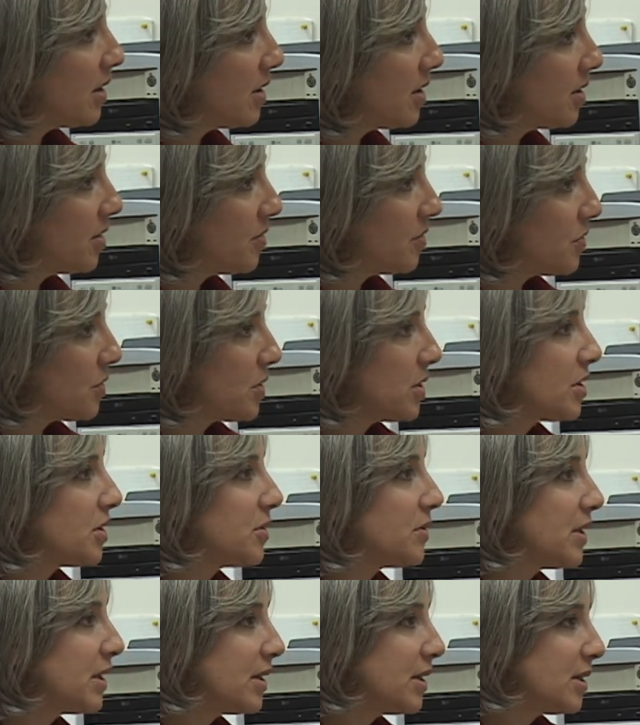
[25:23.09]
for a
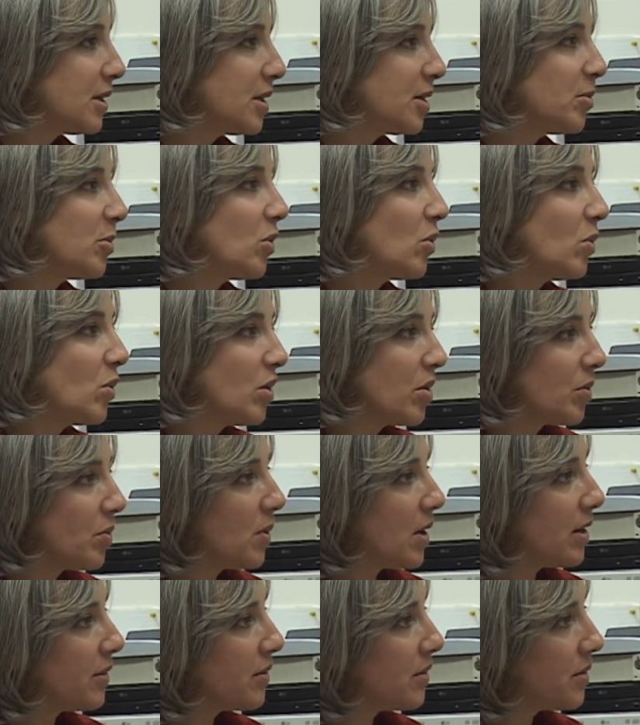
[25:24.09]
curriculum, or
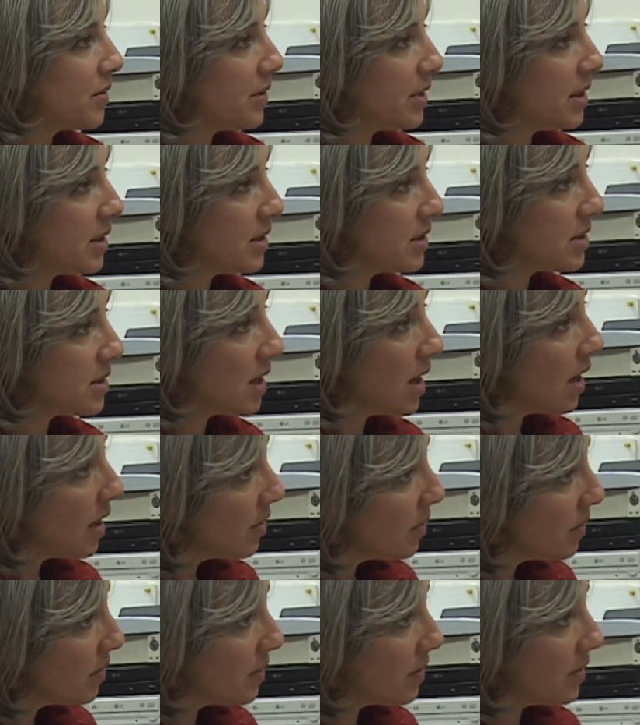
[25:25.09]
whether it's
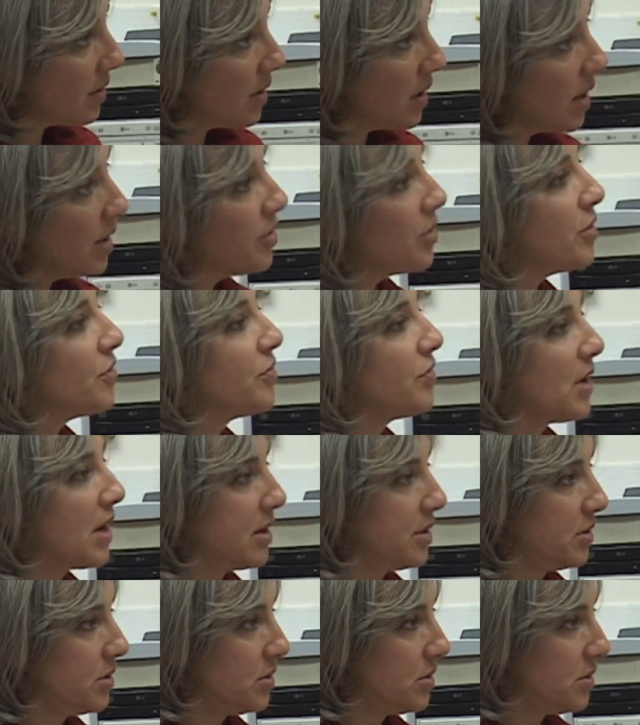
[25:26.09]
other
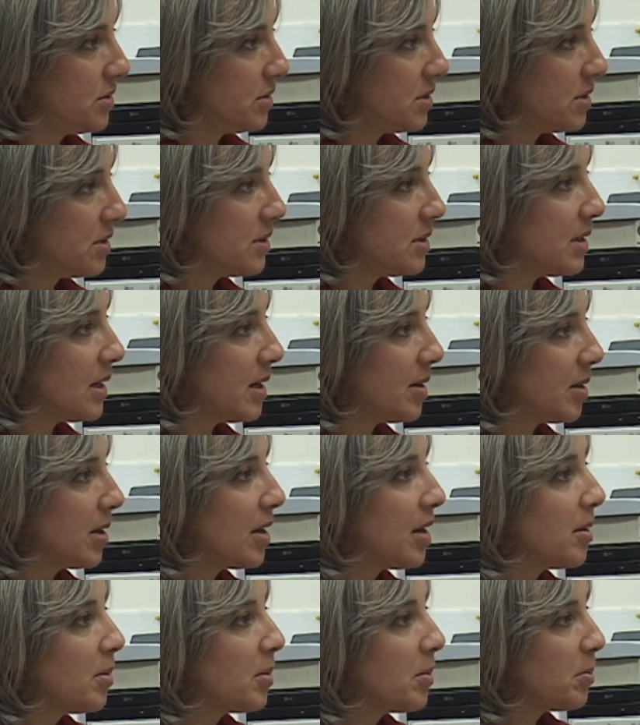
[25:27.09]
factors that
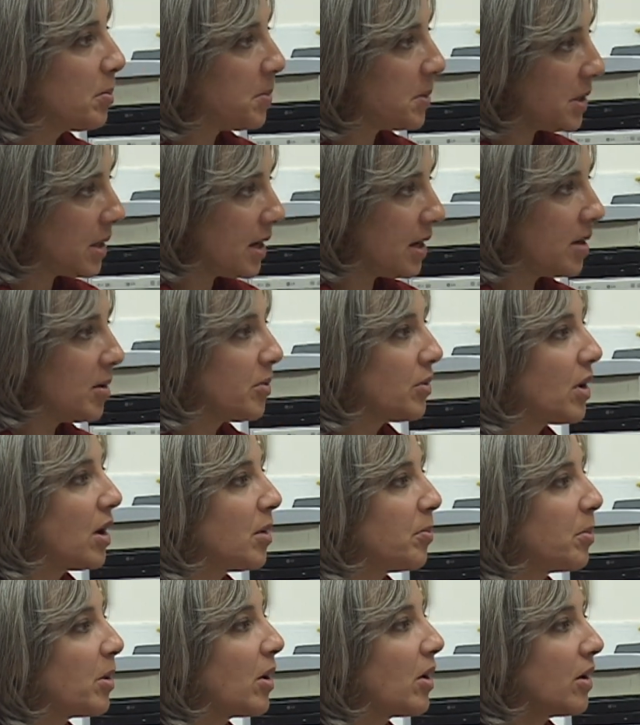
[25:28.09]
play a
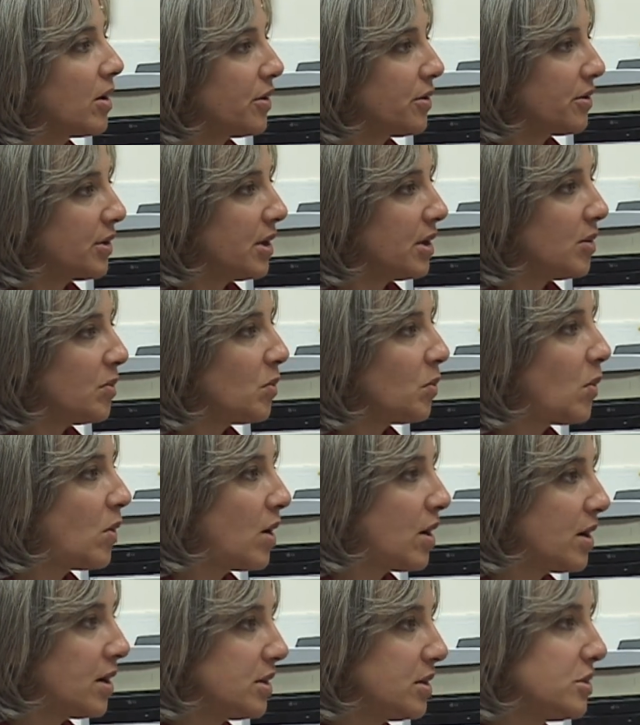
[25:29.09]
part in
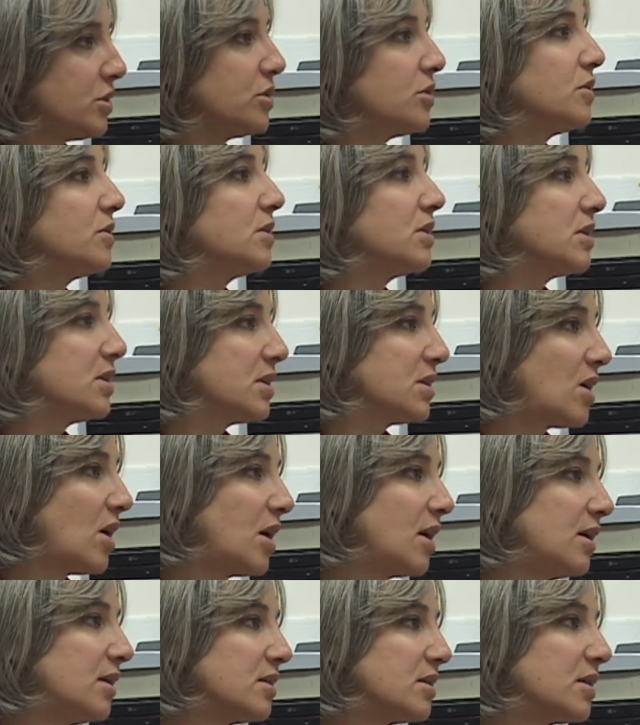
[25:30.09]
why a student
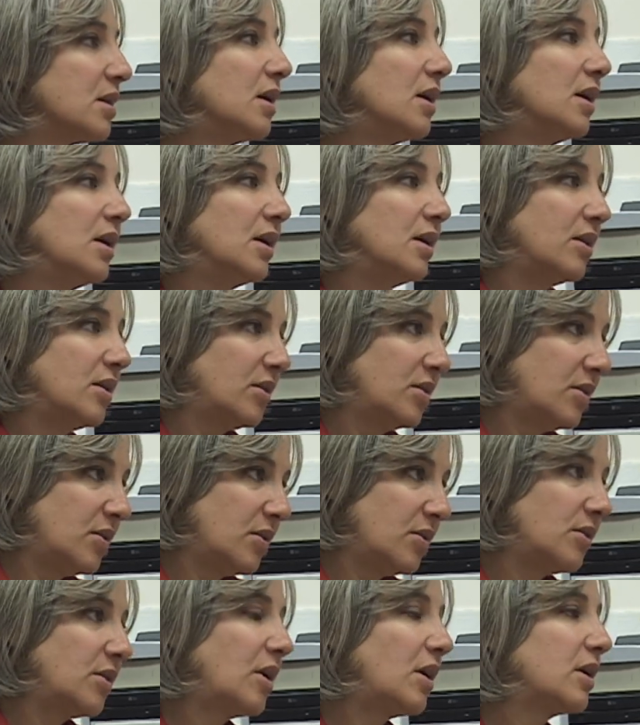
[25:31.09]
decides
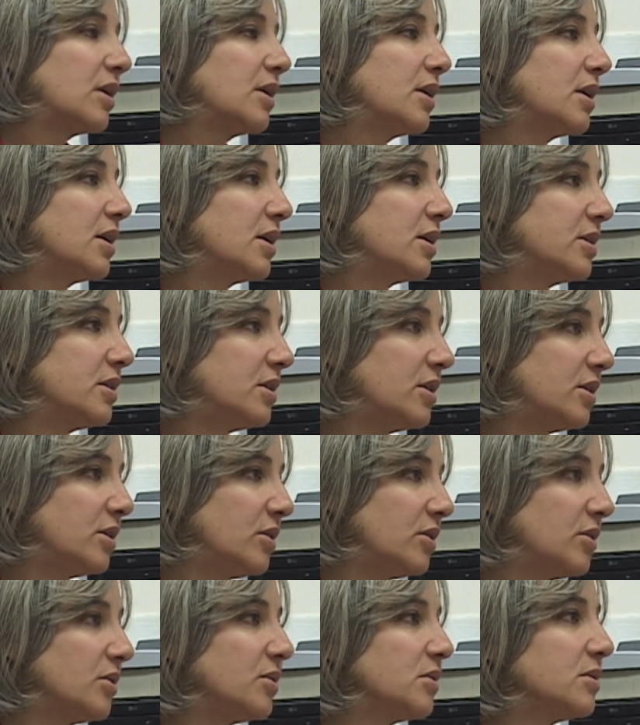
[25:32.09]
they're not going to
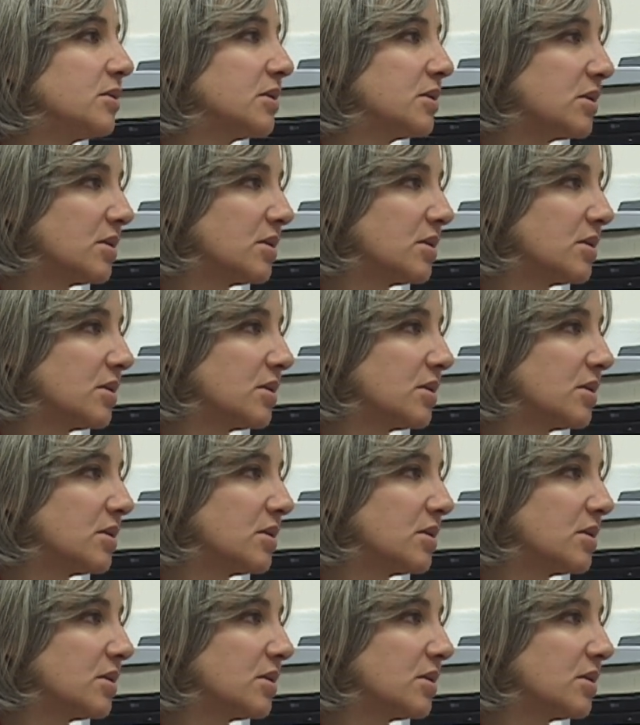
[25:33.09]
continue. So